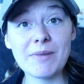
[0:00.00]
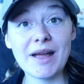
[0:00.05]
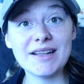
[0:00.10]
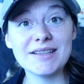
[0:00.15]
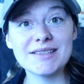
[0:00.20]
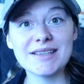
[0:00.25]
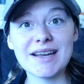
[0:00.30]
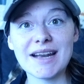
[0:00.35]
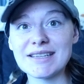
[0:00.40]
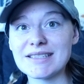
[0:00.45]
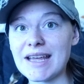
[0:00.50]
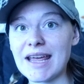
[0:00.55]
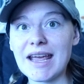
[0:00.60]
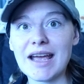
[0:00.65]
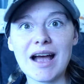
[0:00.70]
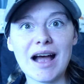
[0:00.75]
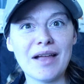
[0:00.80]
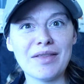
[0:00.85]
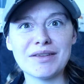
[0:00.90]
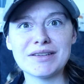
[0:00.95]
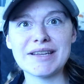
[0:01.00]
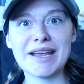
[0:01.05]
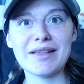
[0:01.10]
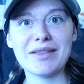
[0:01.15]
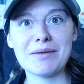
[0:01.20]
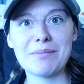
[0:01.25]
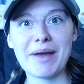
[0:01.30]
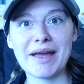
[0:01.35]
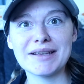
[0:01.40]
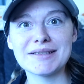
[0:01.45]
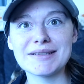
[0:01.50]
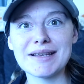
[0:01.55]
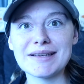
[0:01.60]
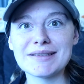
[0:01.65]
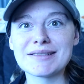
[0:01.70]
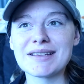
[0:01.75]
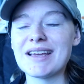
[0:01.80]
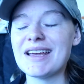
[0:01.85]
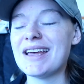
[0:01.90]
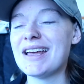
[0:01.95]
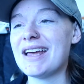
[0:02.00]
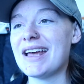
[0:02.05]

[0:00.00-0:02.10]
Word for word: meds that I take on the daily basis,